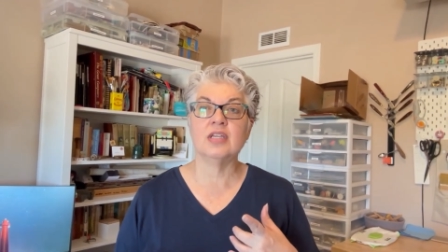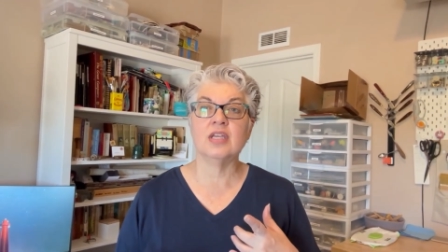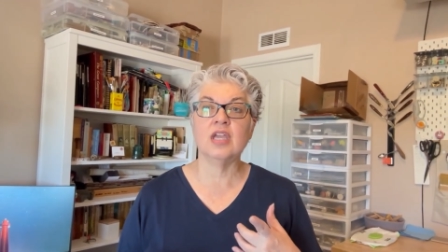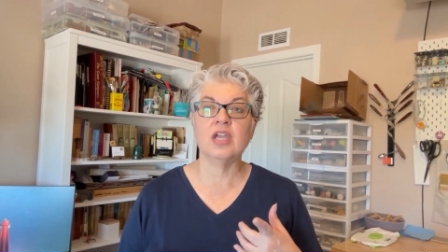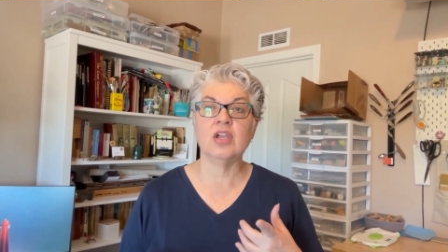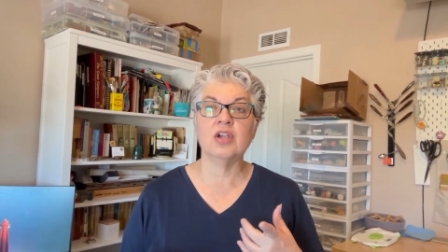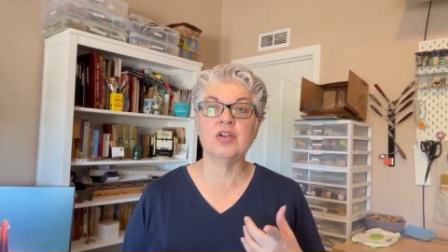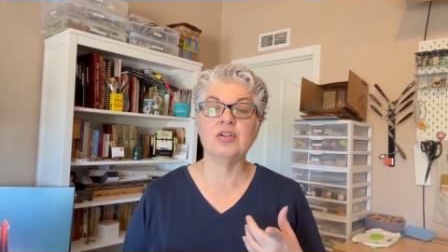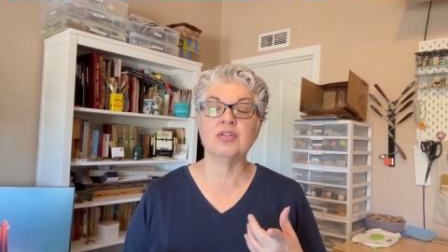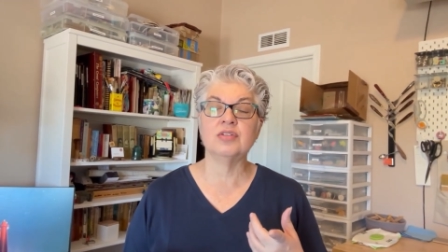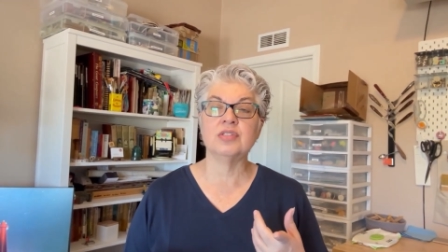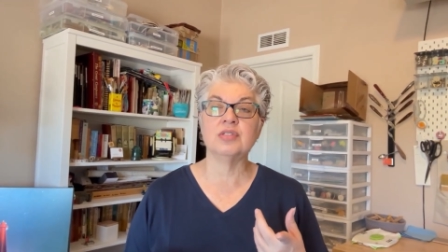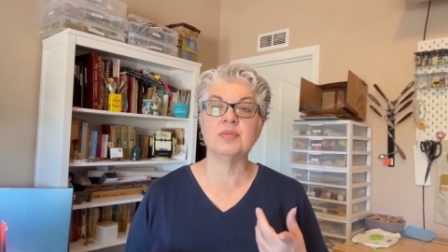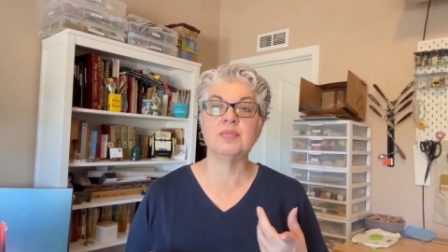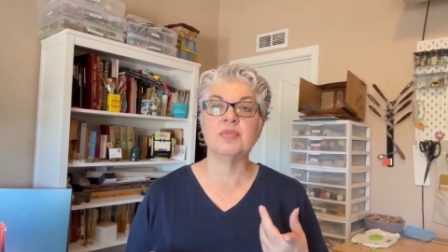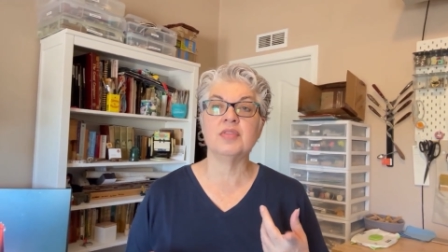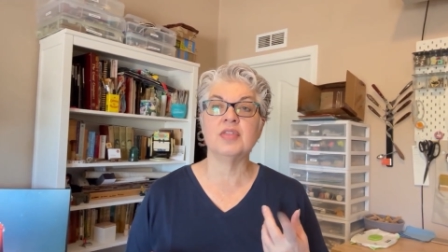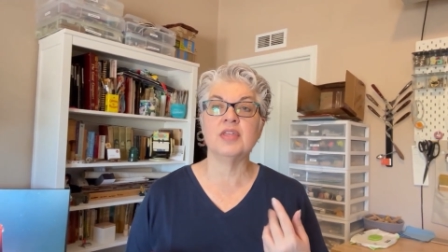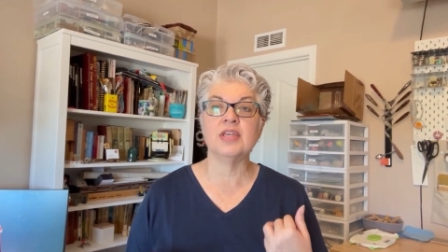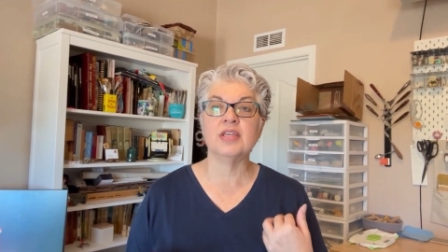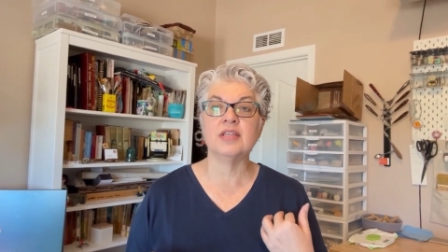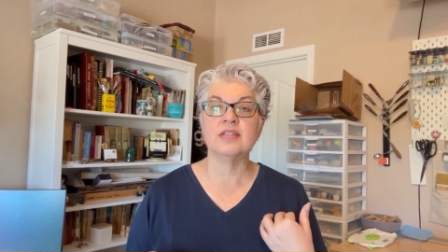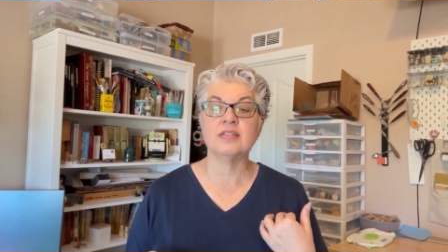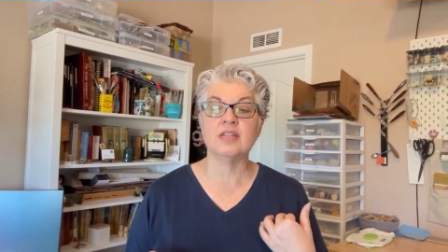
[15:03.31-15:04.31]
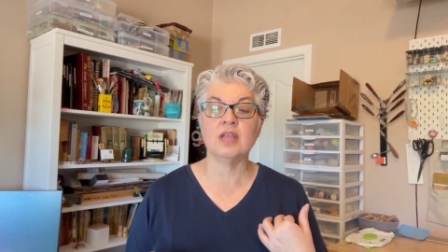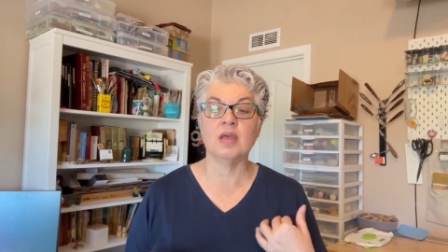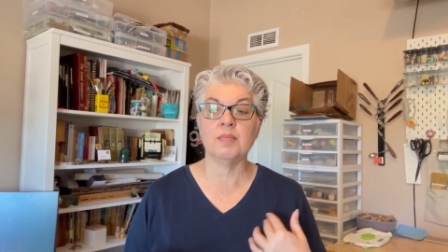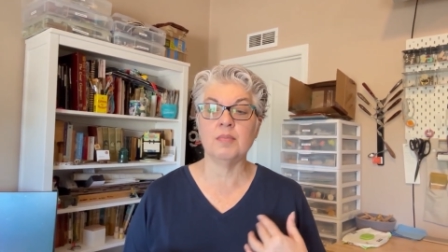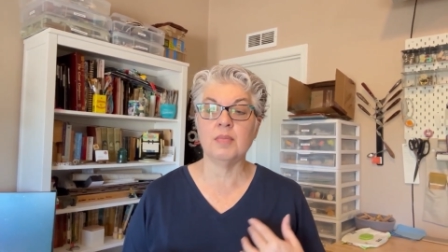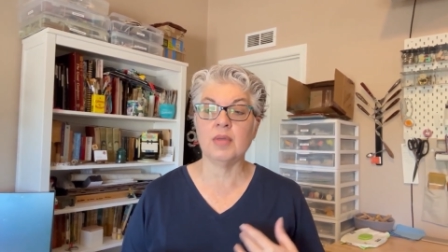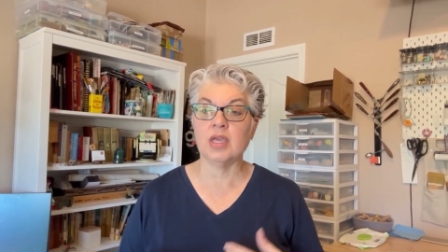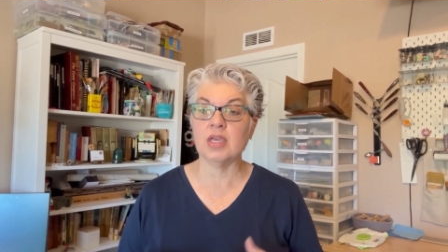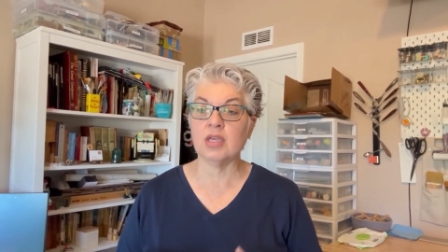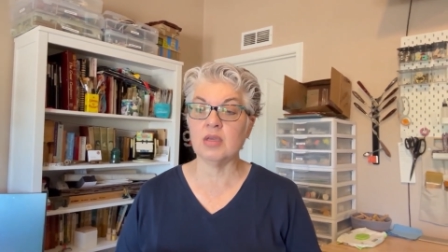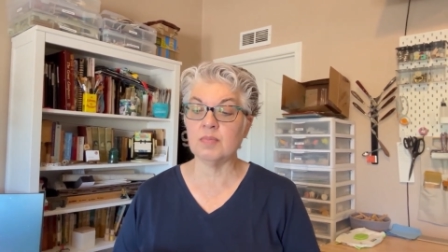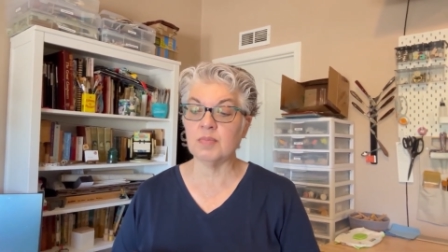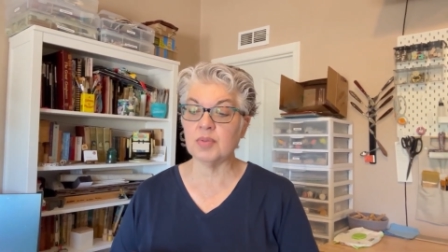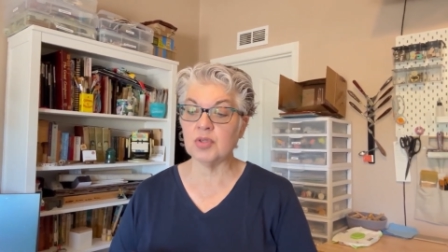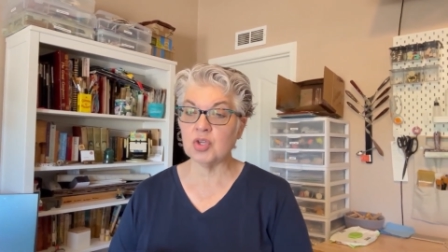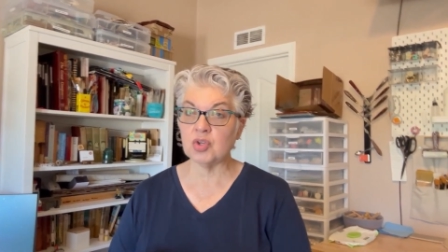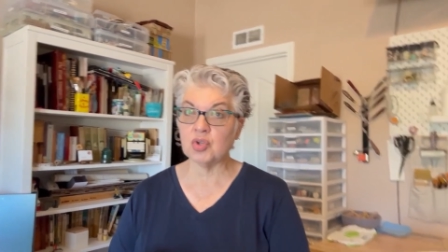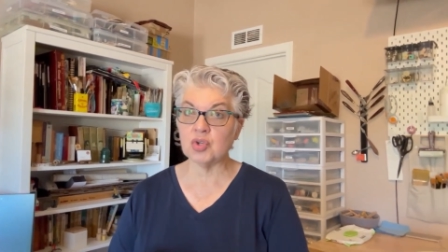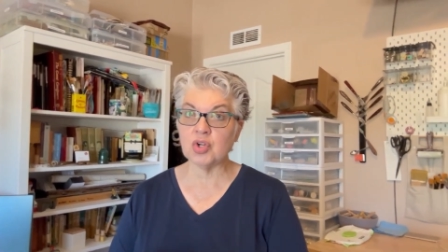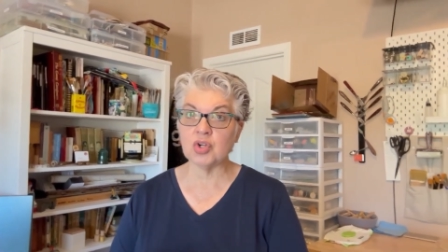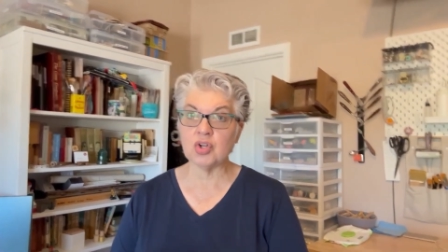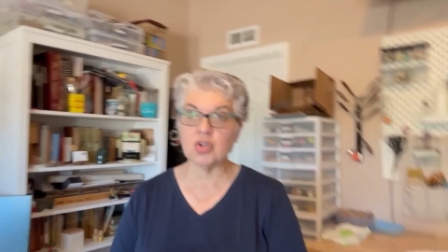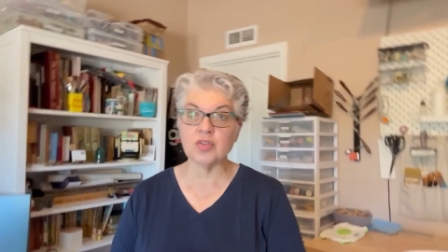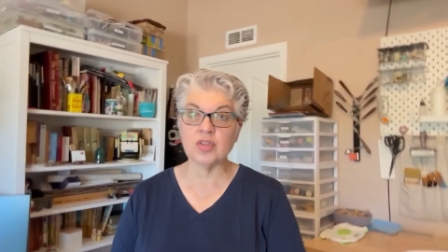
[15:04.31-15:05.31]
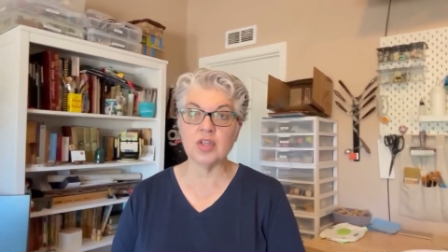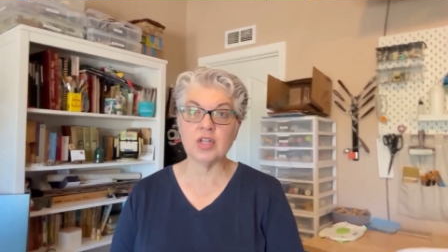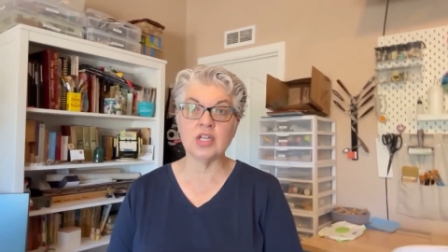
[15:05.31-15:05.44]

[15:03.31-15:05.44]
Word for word: care of some things on my computer